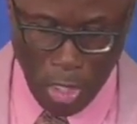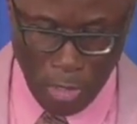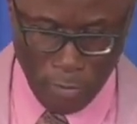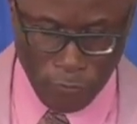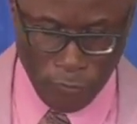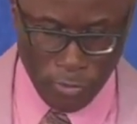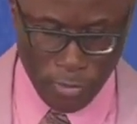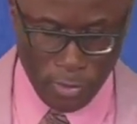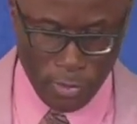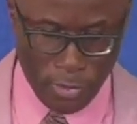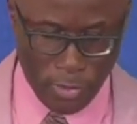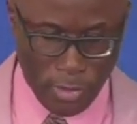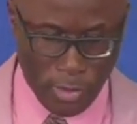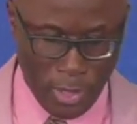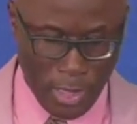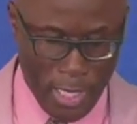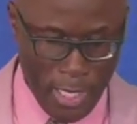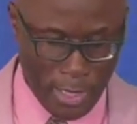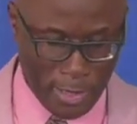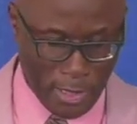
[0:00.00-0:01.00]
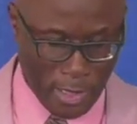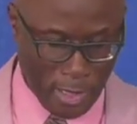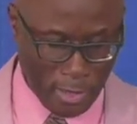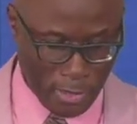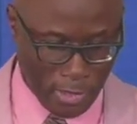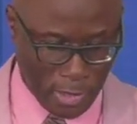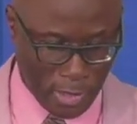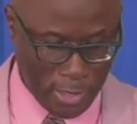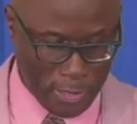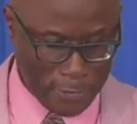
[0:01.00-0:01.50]
of a
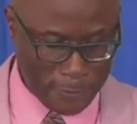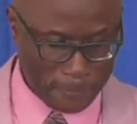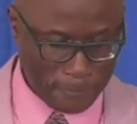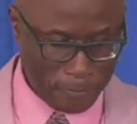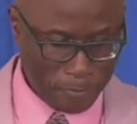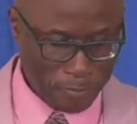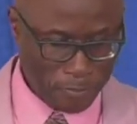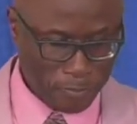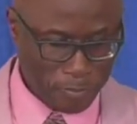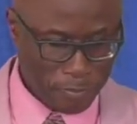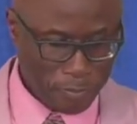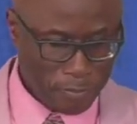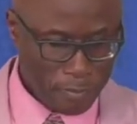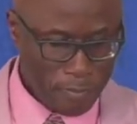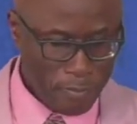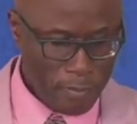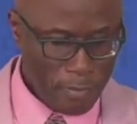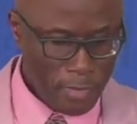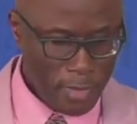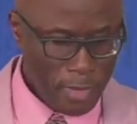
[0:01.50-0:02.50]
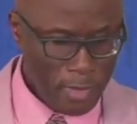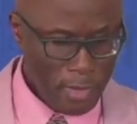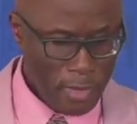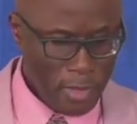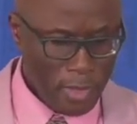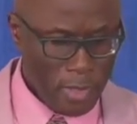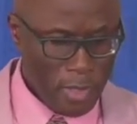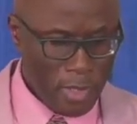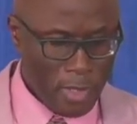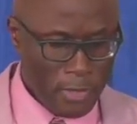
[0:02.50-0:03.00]
donkey."
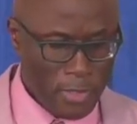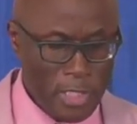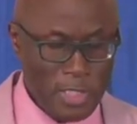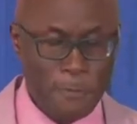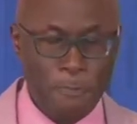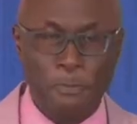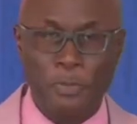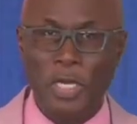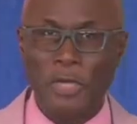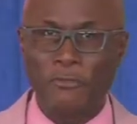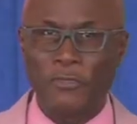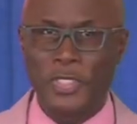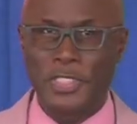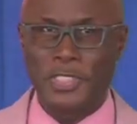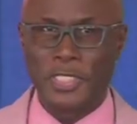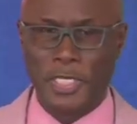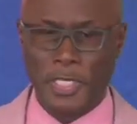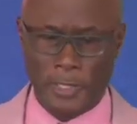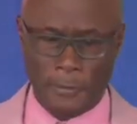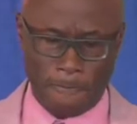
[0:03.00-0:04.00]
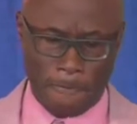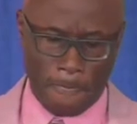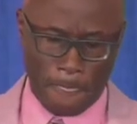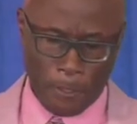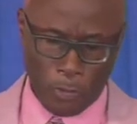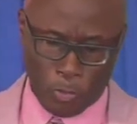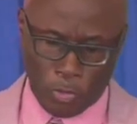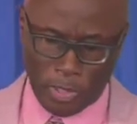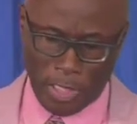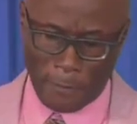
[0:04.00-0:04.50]
This prophecy
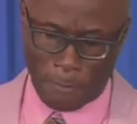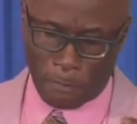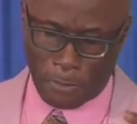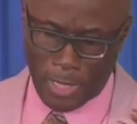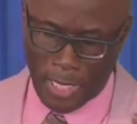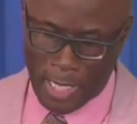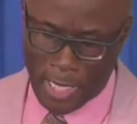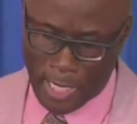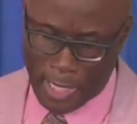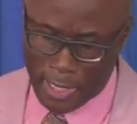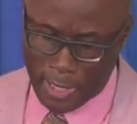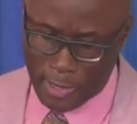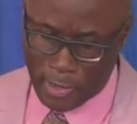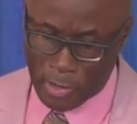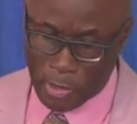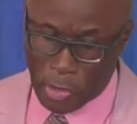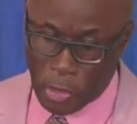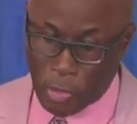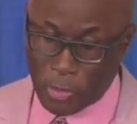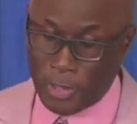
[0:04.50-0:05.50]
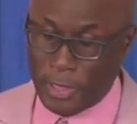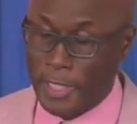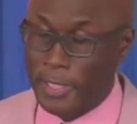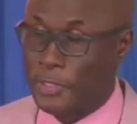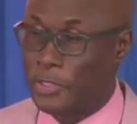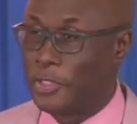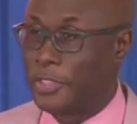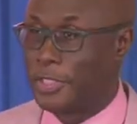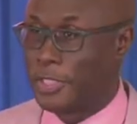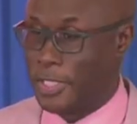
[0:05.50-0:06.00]
could apply
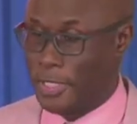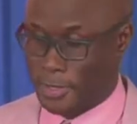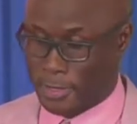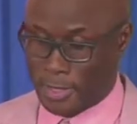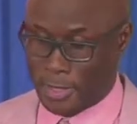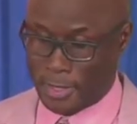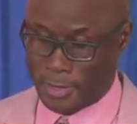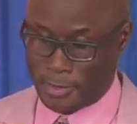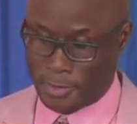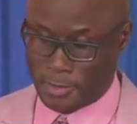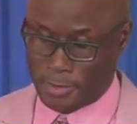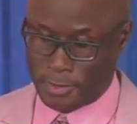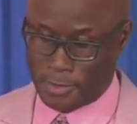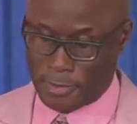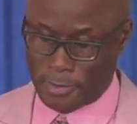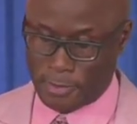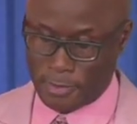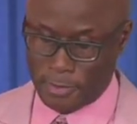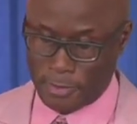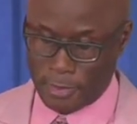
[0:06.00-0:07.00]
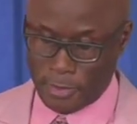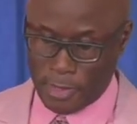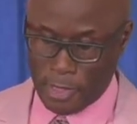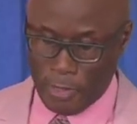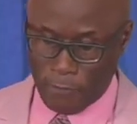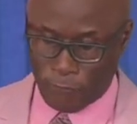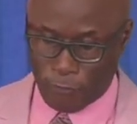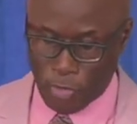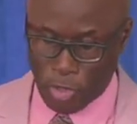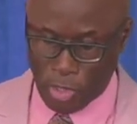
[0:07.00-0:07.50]
only to Jesus,
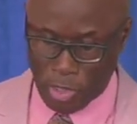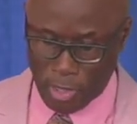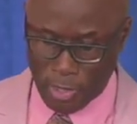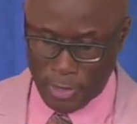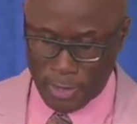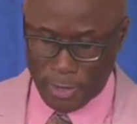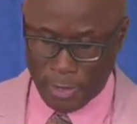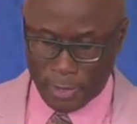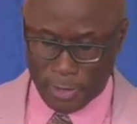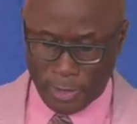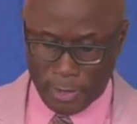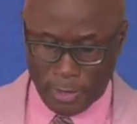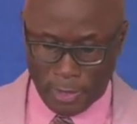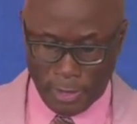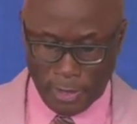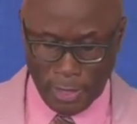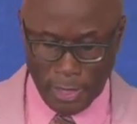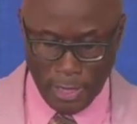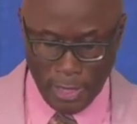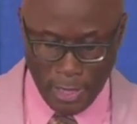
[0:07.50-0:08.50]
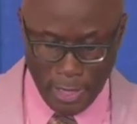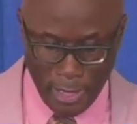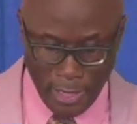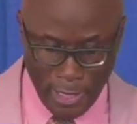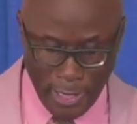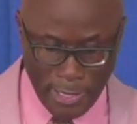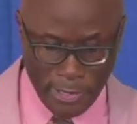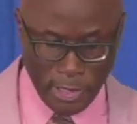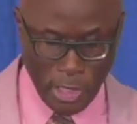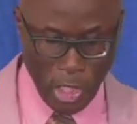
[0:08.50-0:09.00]
for he
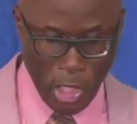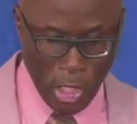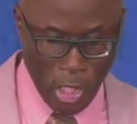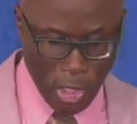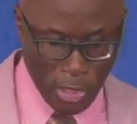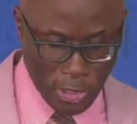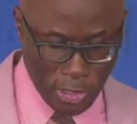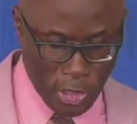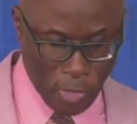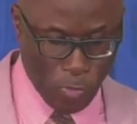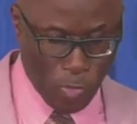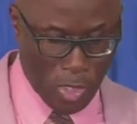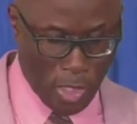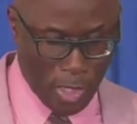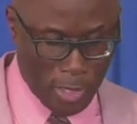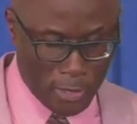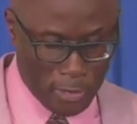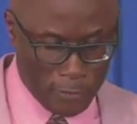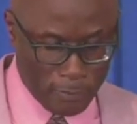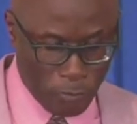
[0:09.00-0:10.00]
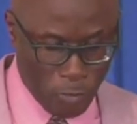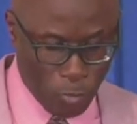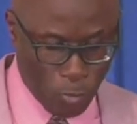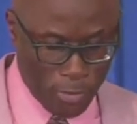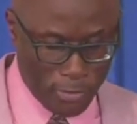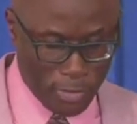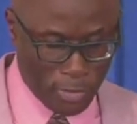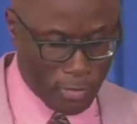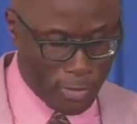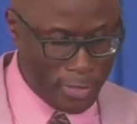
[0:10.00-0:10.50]
is the only one
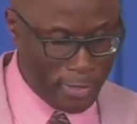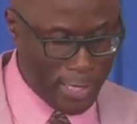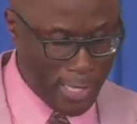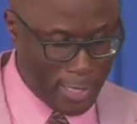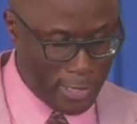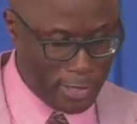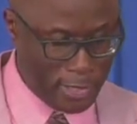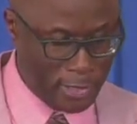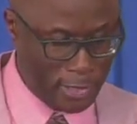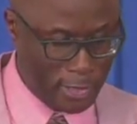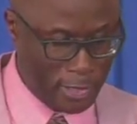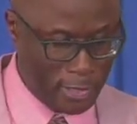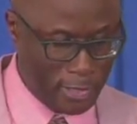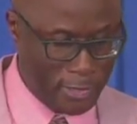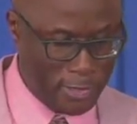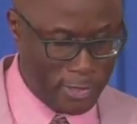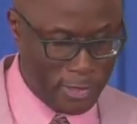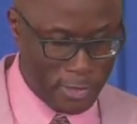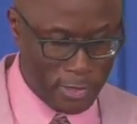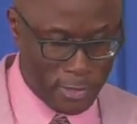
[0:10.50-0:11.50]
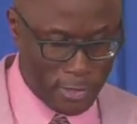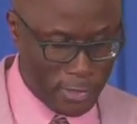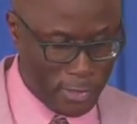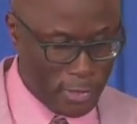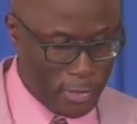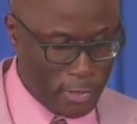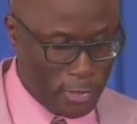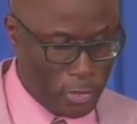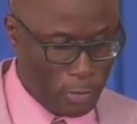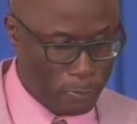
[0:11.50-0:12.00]
with the credentials
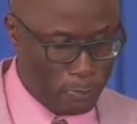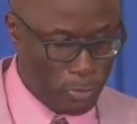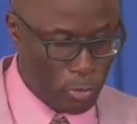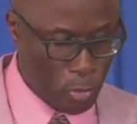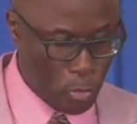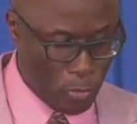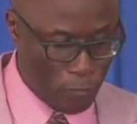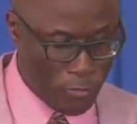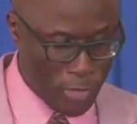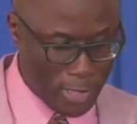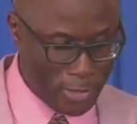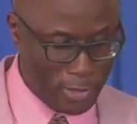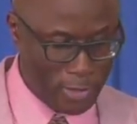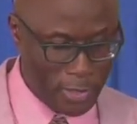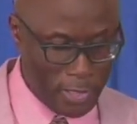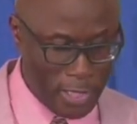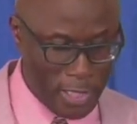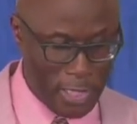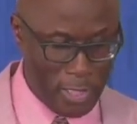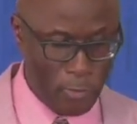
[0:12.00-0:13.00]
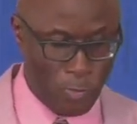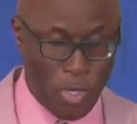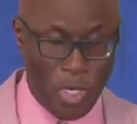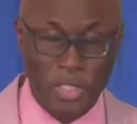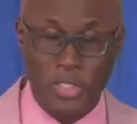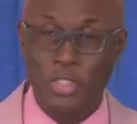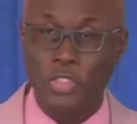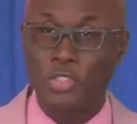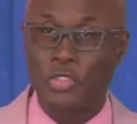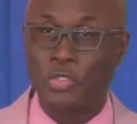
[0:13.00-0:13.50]
to prove that he
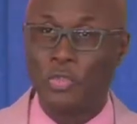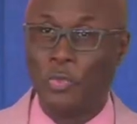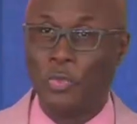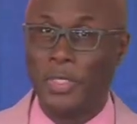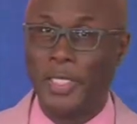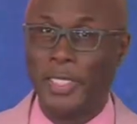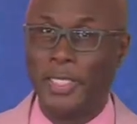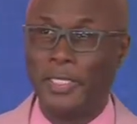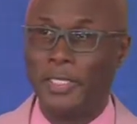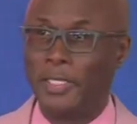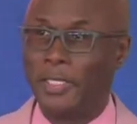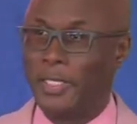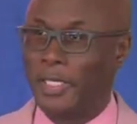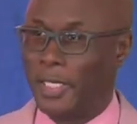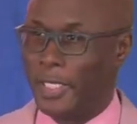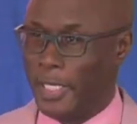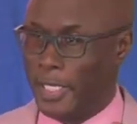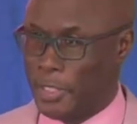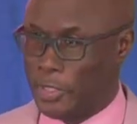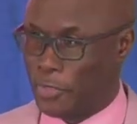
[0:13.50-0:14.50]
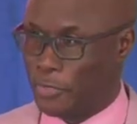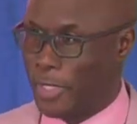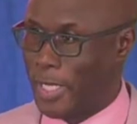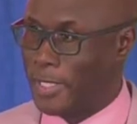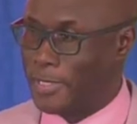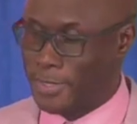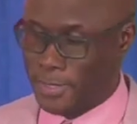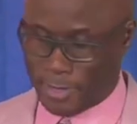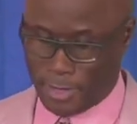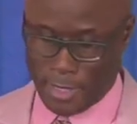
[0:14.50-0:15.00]
was truly
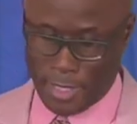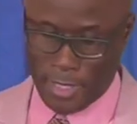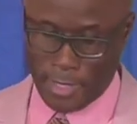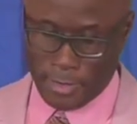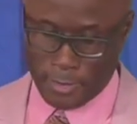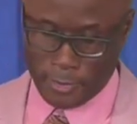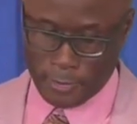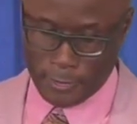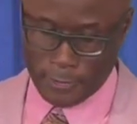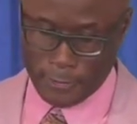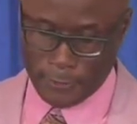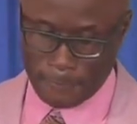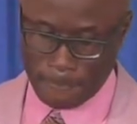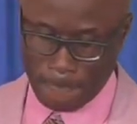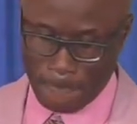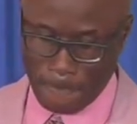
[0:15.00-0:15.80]
Israel's king.